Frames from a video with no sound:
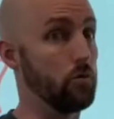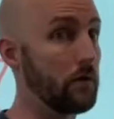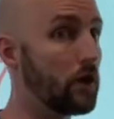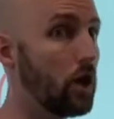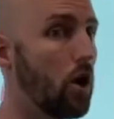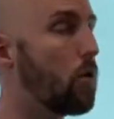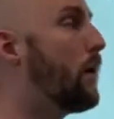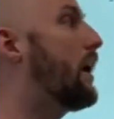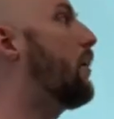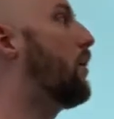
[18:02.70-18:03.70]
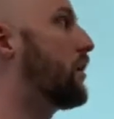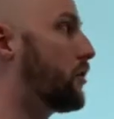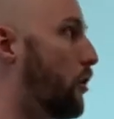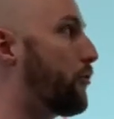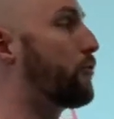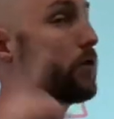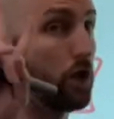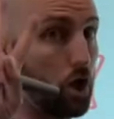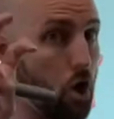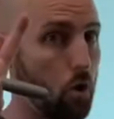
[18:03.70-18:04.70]
it the long way. I wanted to go through the
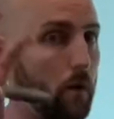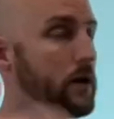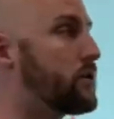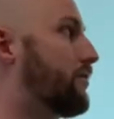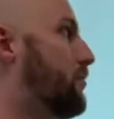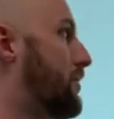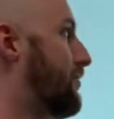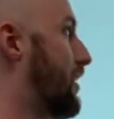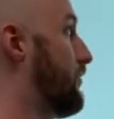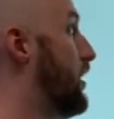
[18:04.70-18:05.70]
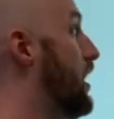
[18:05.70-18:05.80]
long way just to be safe.